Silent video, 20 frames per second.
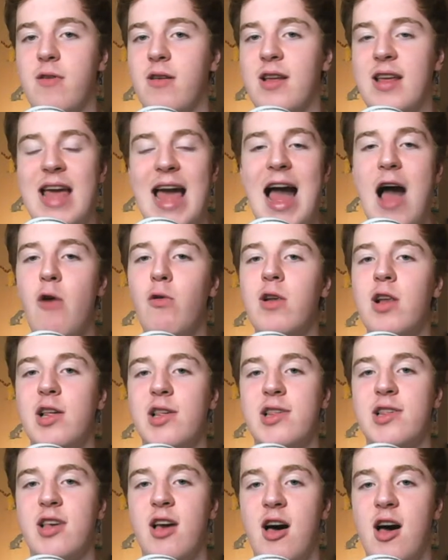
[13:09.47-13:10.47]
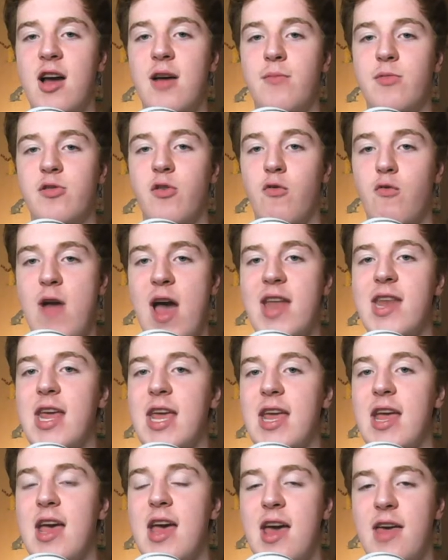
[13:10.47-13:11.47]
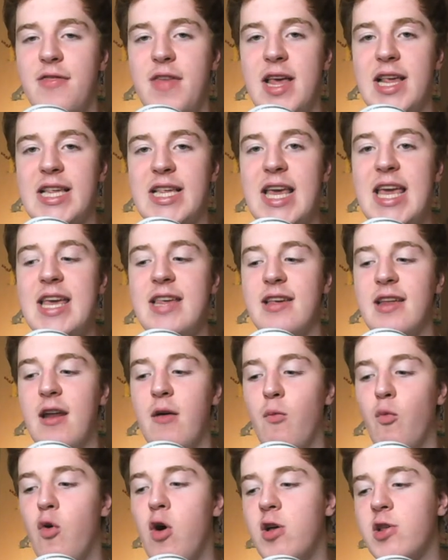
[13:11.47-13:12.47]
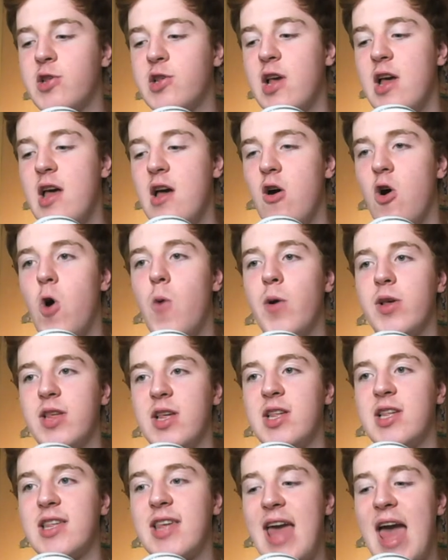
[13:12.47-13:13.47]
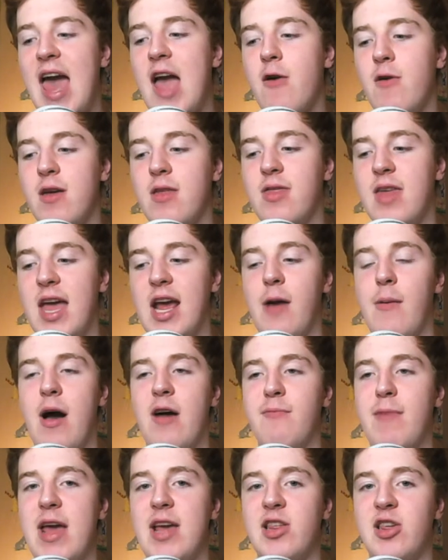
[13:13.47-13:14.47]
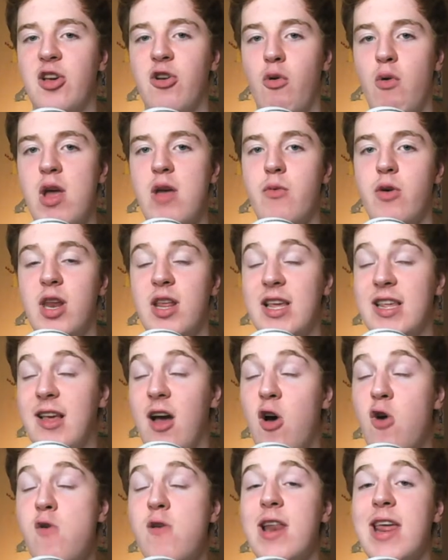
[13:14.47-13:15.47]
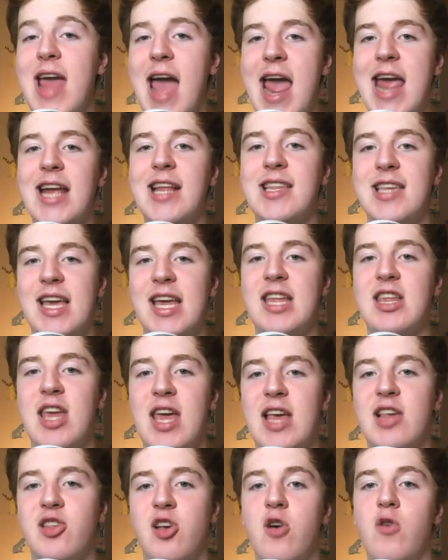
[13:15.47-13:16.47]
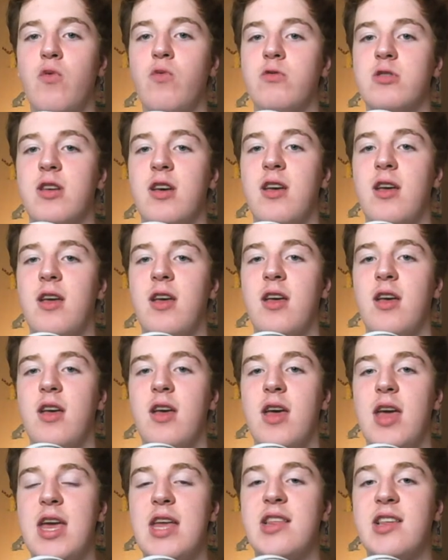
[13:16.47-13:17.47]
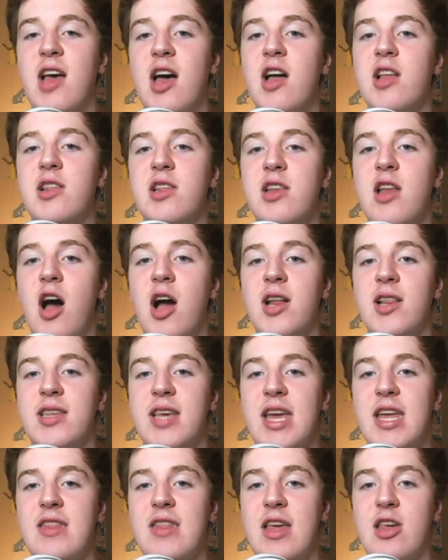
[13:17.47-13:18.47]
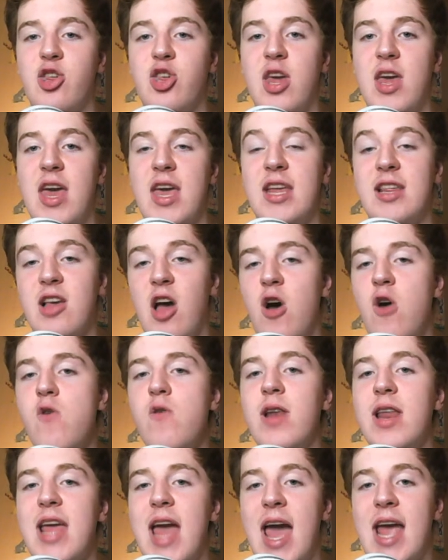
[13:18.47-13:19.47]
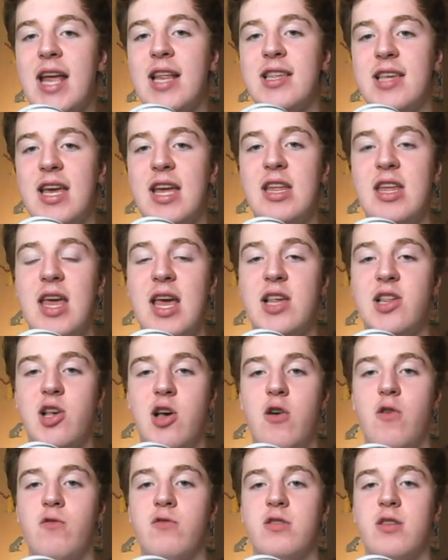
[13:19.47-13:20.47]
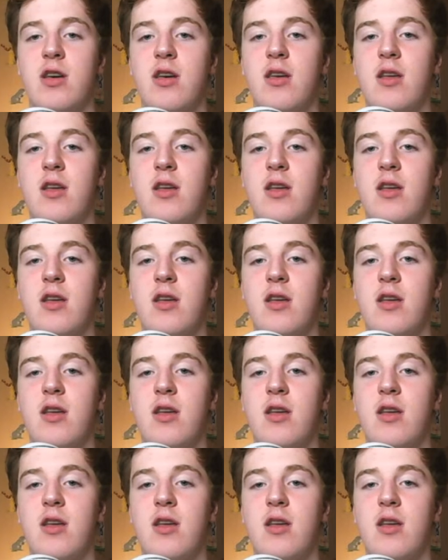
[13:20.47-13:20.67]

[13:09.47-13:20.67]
countless times already this season. And what's almost a scary thing about Mason Greenwood is he's only 18 years old. He turns 19 this year. He's only 18 years old.